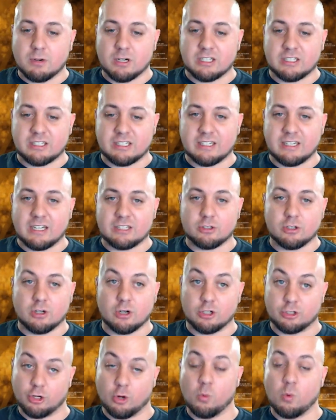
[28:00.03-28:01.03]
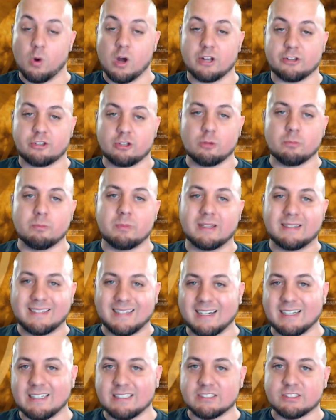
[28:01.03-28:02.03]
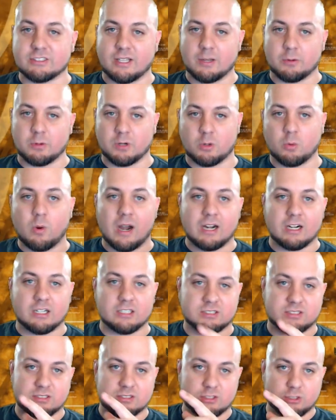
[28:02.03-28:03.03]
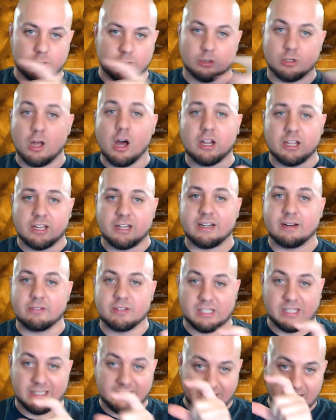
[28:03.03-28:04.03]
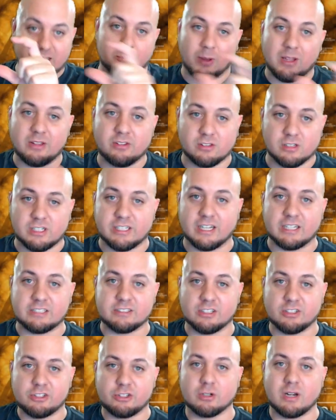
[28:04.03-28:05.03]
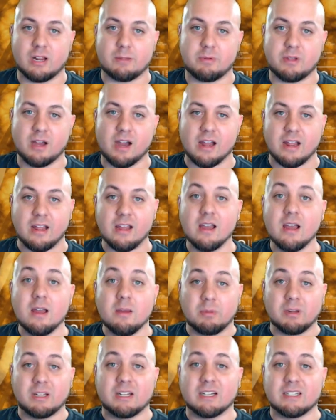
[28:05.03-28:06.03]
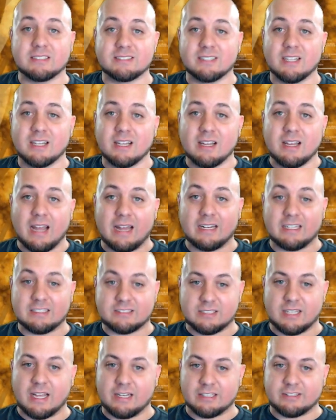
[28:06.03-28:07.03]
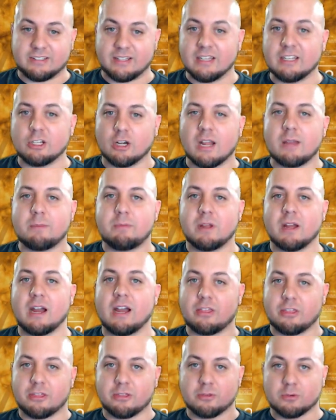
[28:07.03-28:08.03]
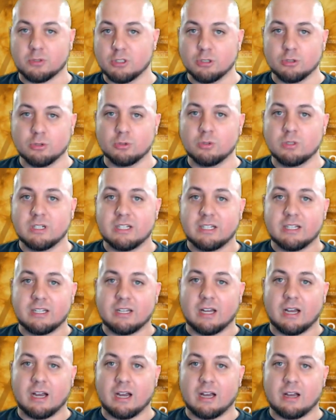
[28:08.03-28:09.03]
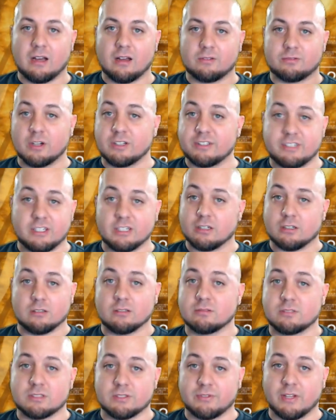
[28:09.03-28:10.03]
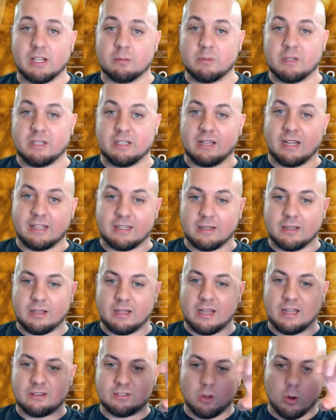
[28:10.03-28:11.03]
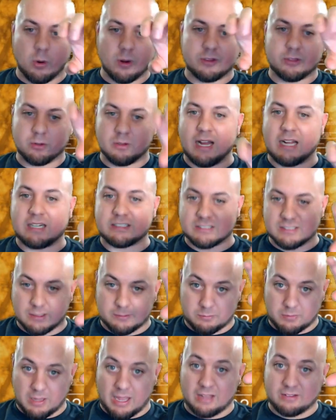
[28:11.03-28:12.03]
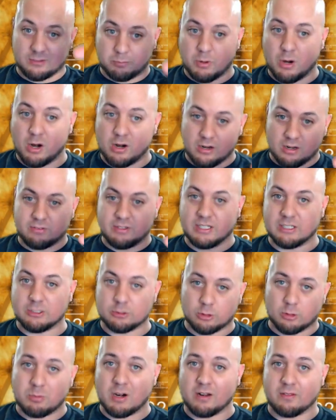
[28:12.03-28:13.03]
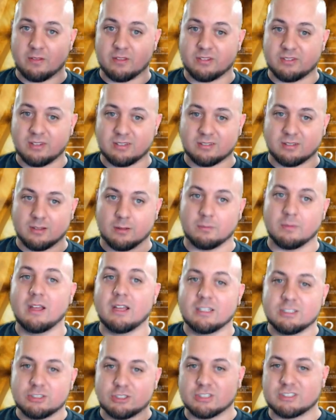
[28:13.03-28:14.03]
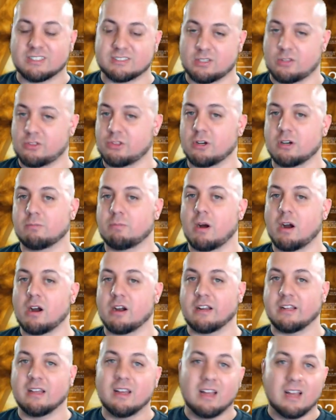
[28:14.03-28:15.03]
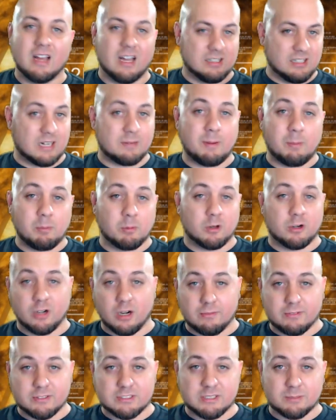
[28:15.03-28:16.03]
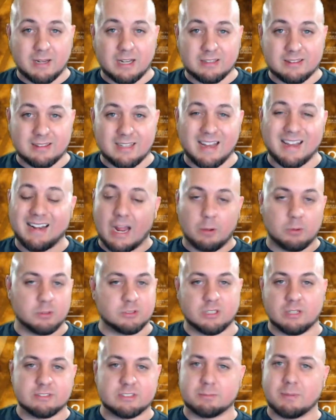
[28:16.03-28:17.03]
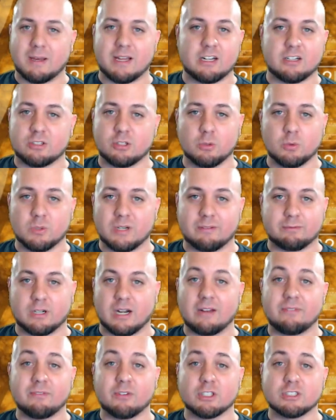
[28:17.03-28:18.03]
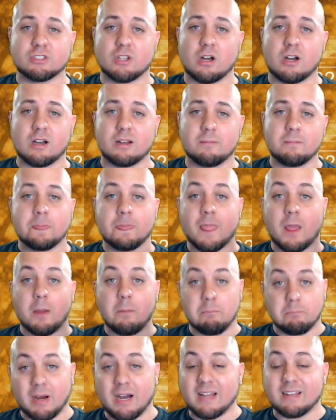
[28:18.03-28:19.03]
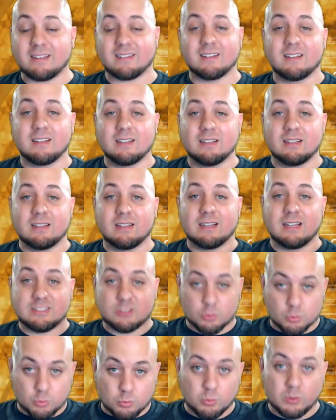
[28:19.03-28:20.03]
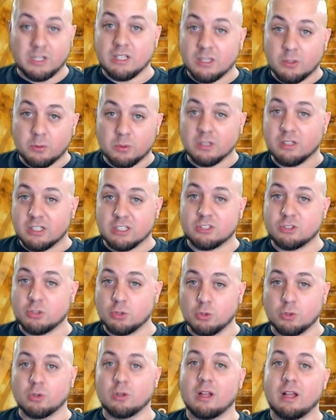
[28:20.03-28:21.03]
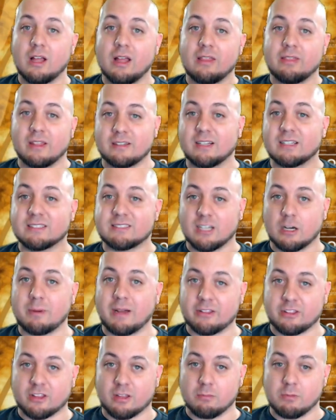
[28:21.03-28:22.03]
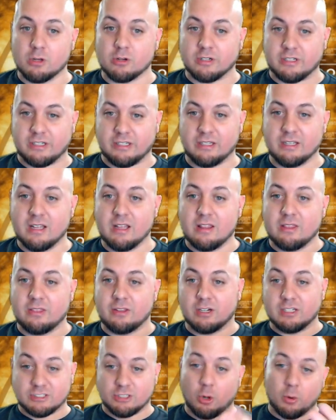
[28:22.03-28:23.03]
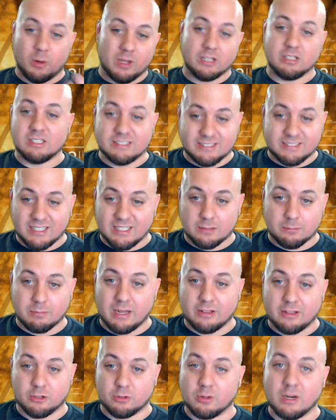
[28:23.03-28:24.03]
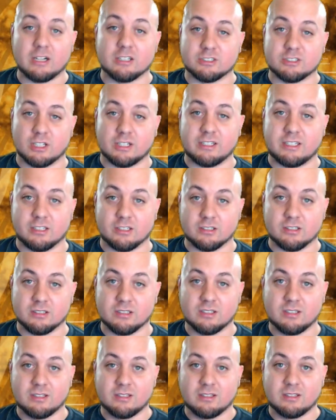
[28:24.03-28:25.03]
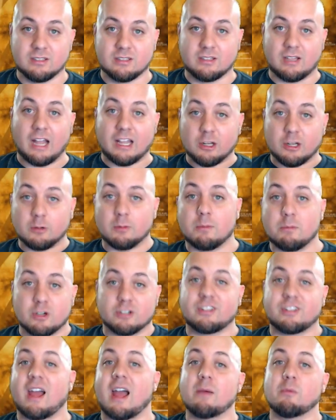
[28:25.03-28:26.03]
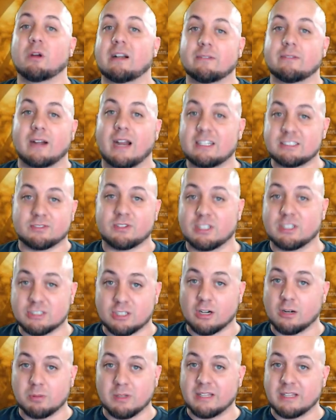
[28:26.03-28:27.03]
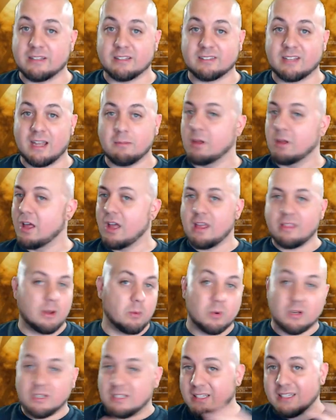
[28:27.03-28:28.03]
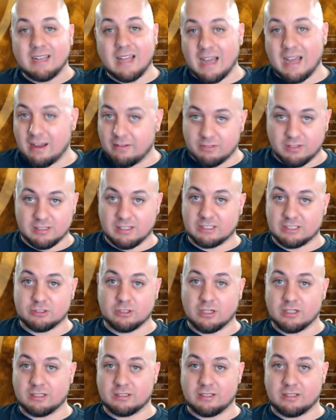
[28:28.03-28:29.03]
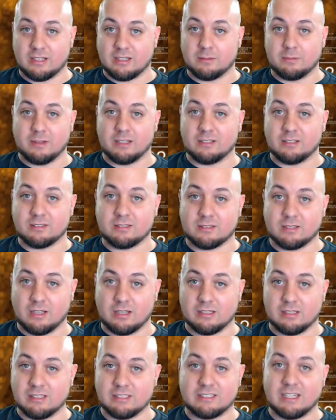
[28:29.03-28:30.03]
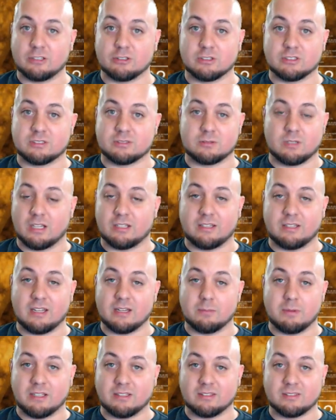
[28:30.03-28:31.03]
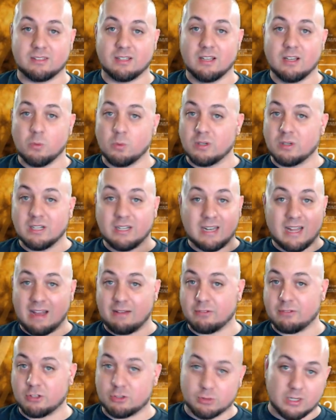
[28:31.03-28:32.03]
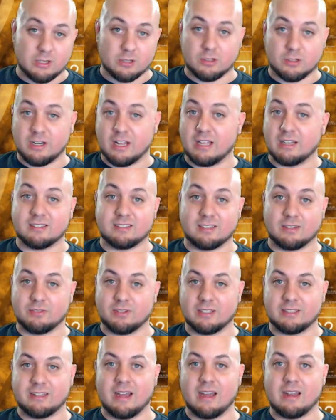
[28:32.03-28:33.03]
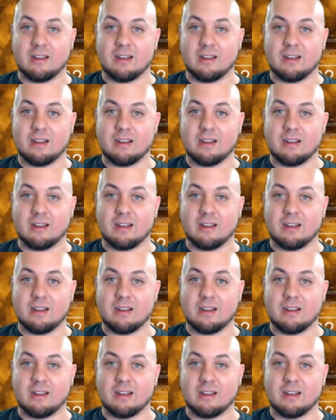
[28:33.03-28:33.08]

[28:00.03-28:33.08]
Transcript: Connector, or don't want to, because it requires your login and everything like that. It's basically connecting to your API and it's getting your API through Frontier development. Like, it's going through and actually as a part of an integral part of the system, just as a third party. A lot of people are nervous about that. I was nervous about it too whenever I first saw it, but it's a really, really good tool that does help out the community. There is no ill intent by the creators on here. I can remember a time whenever I first started playing this game that we didn't have the electronic database, Elite Dangerous database. We didn't have the trader net and stuff like that.